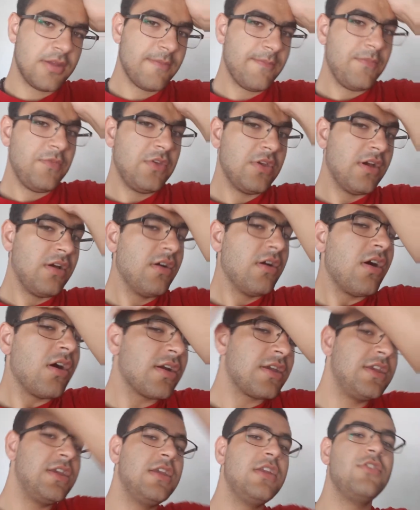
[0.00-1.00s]
You're
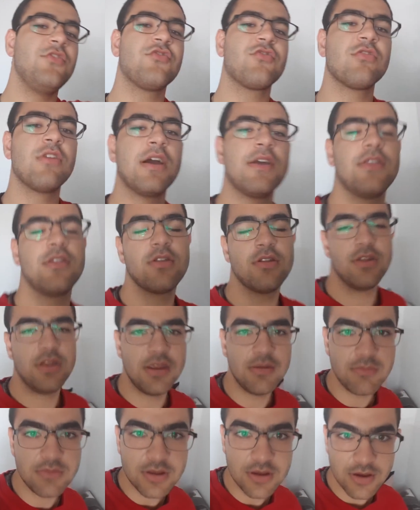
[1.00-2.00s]
lucky you didn't try that on
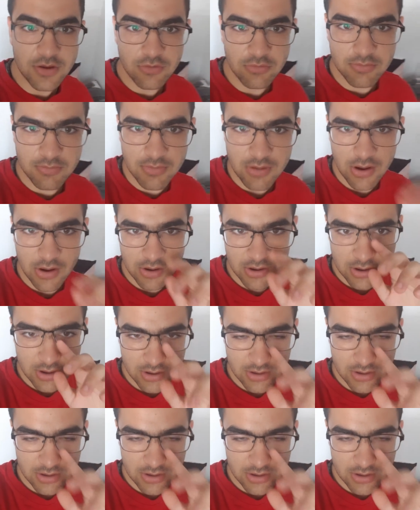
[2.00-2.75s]
him, you little mug.